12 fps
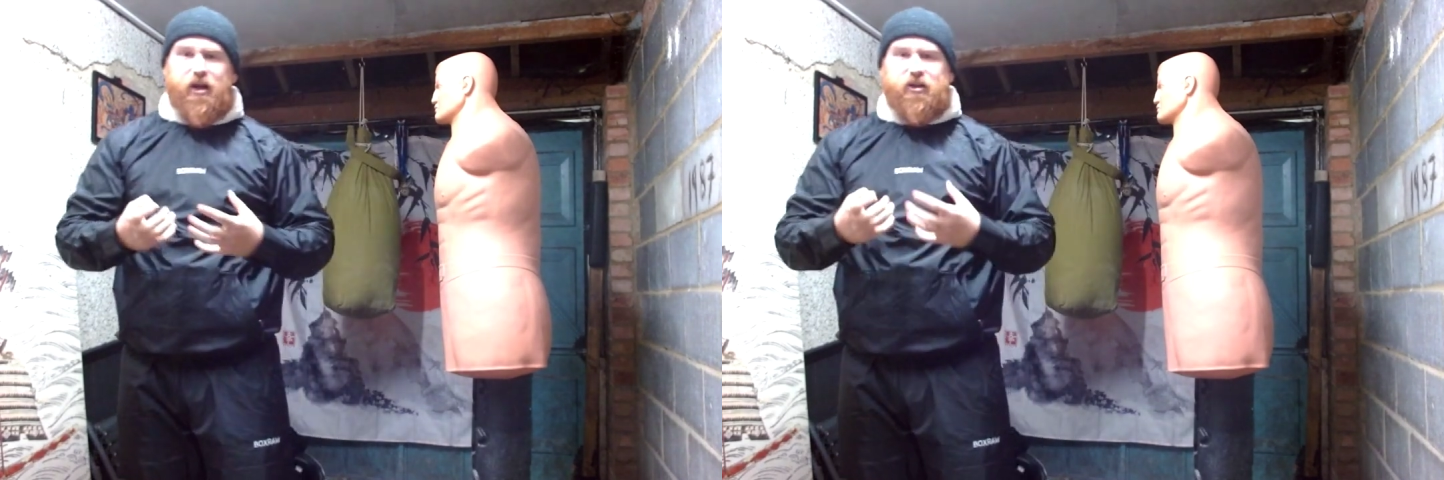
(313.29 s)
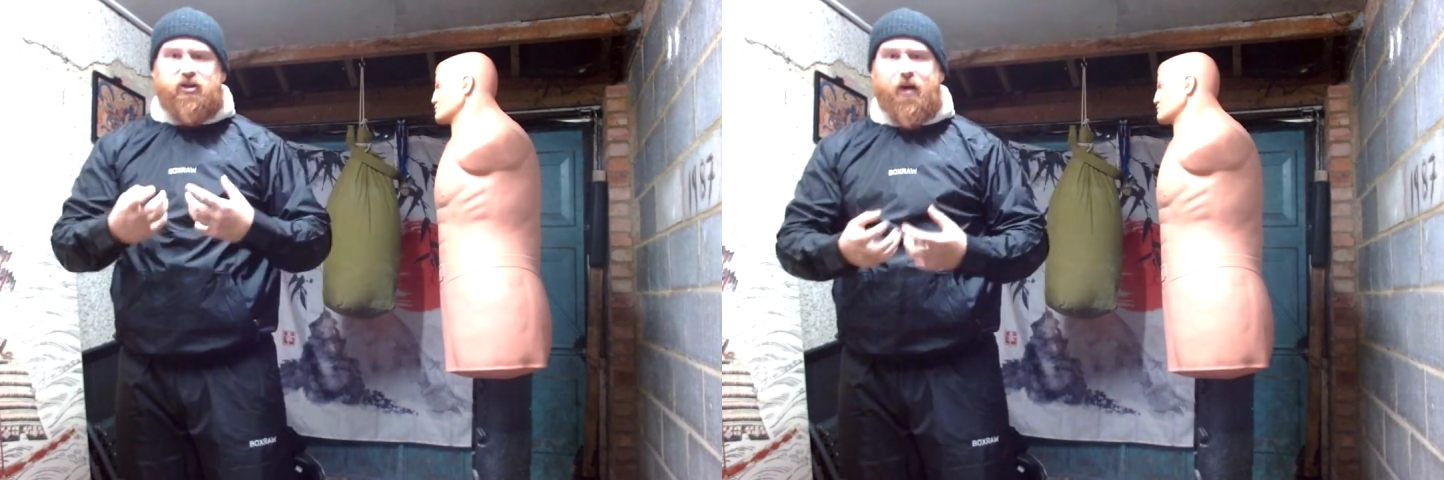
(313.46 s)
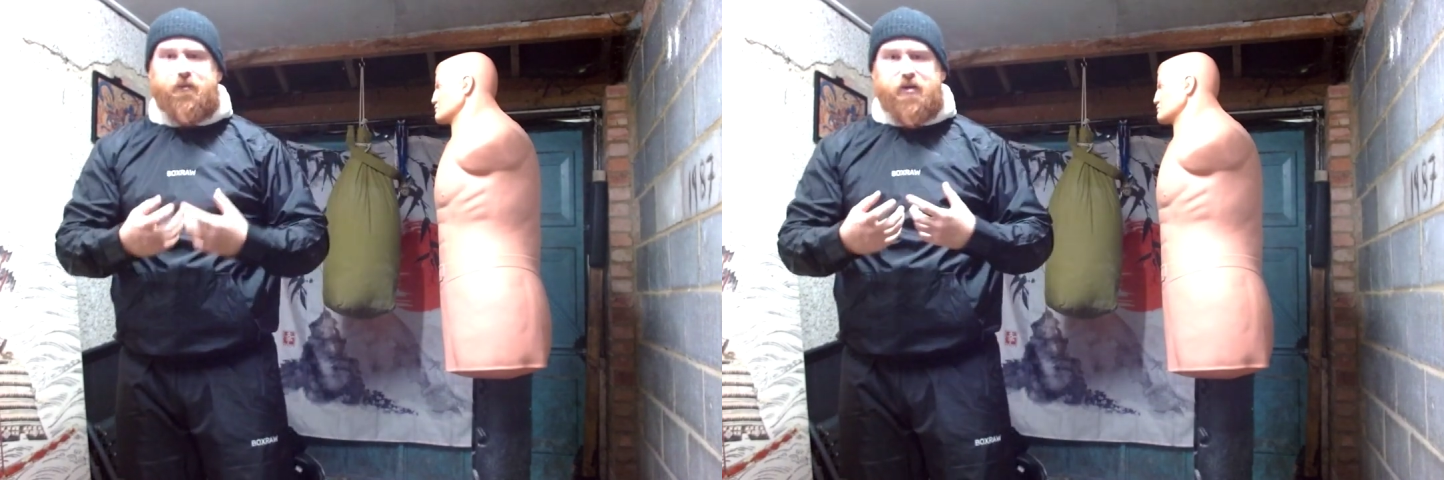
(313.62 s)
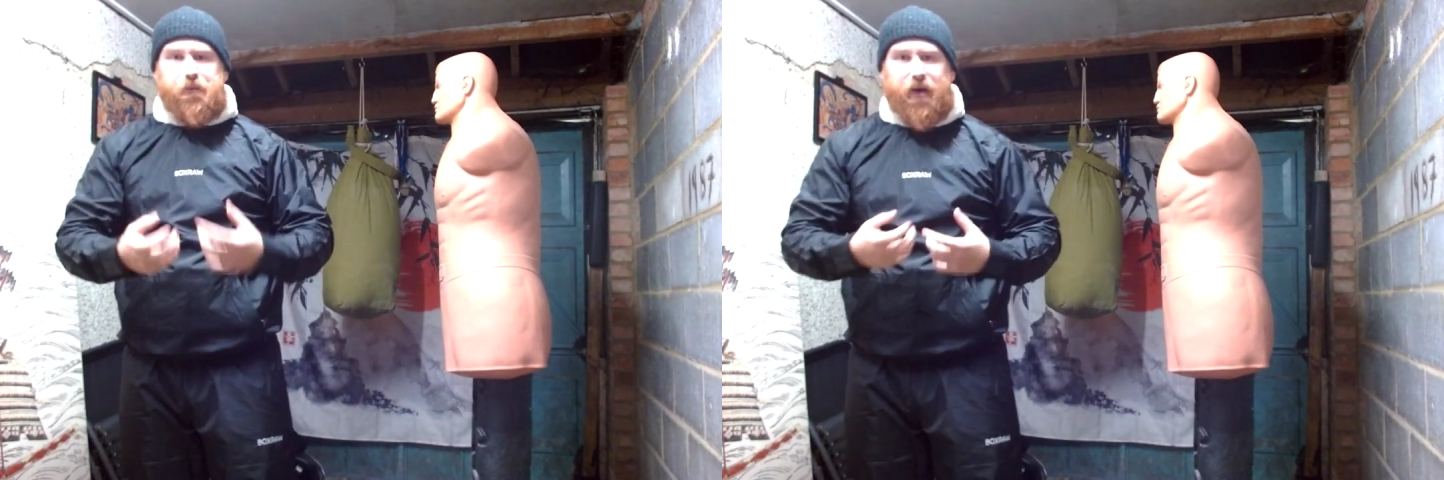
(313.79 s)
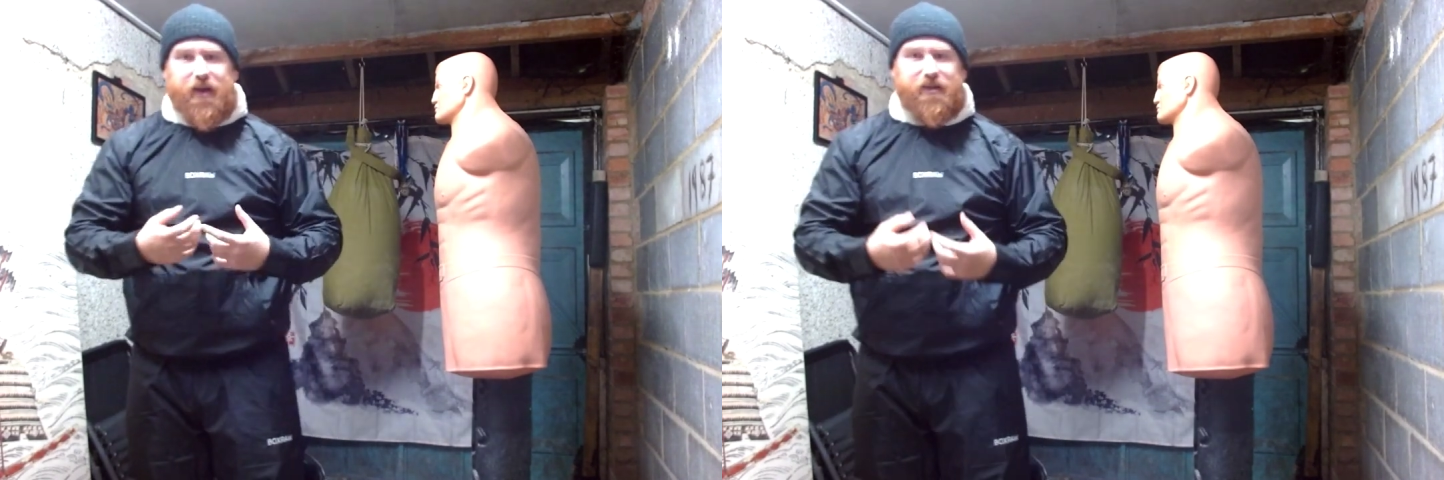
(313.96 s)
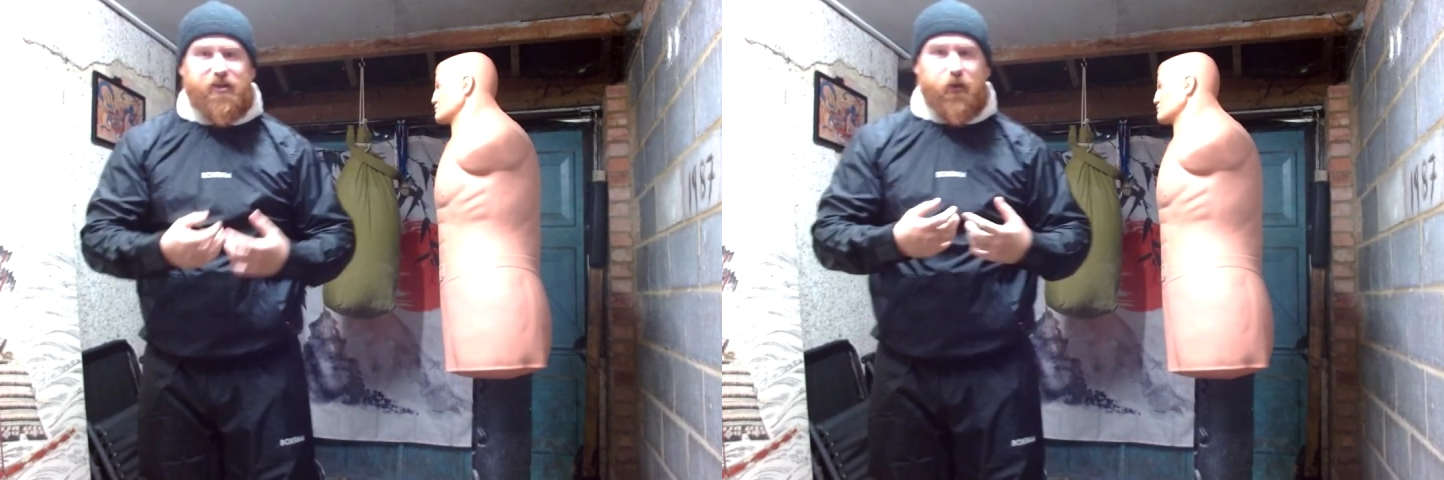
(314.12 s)
times and
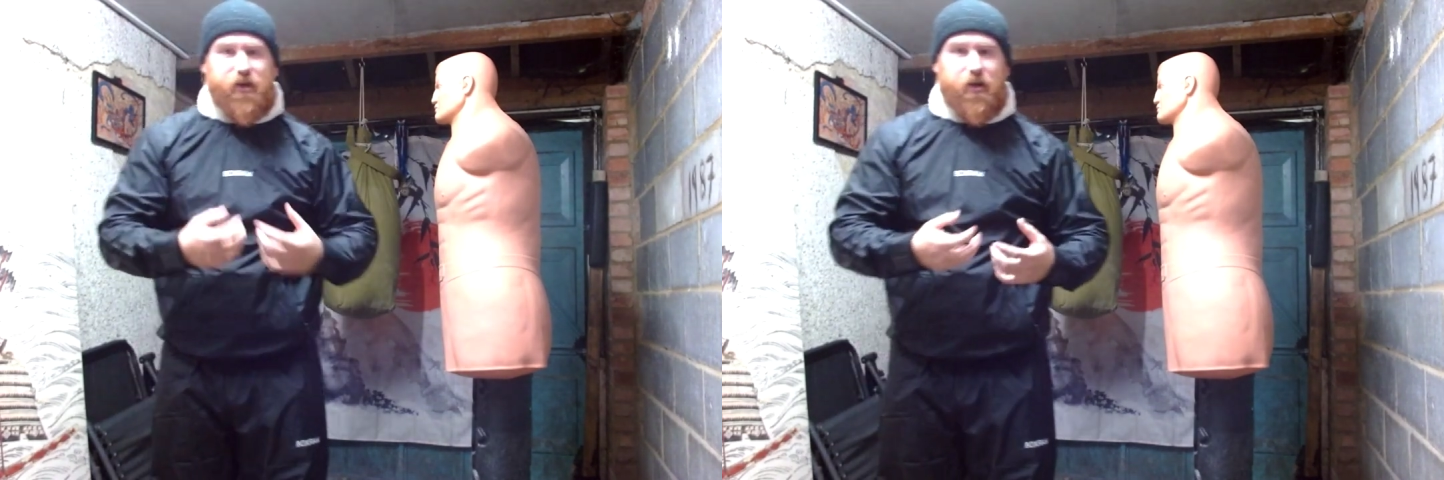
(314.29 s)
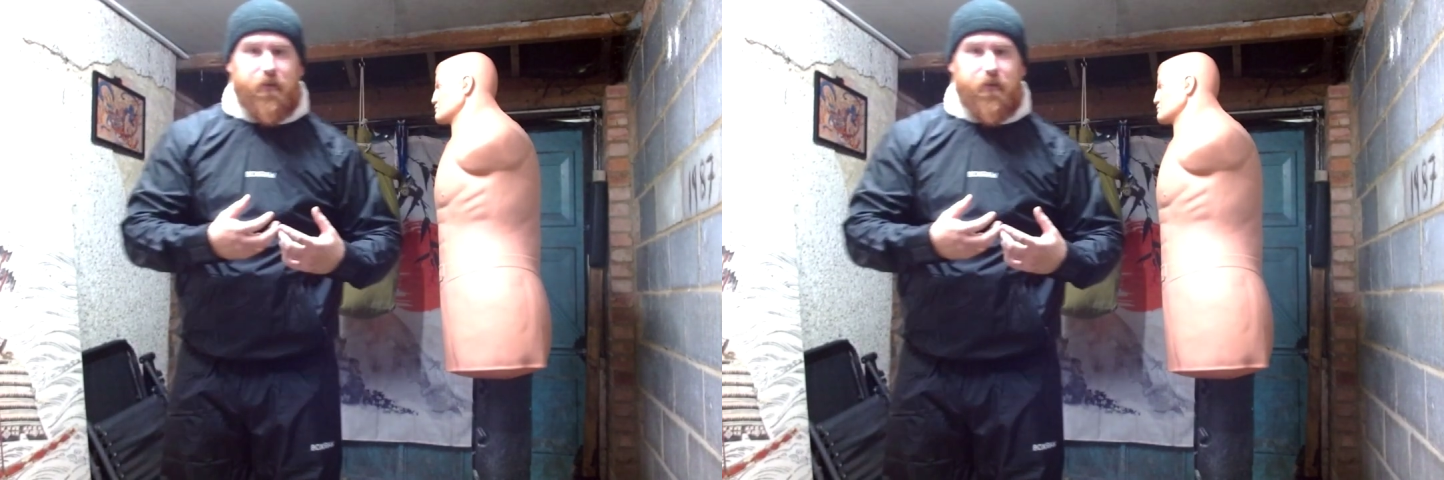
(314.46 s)
places where you're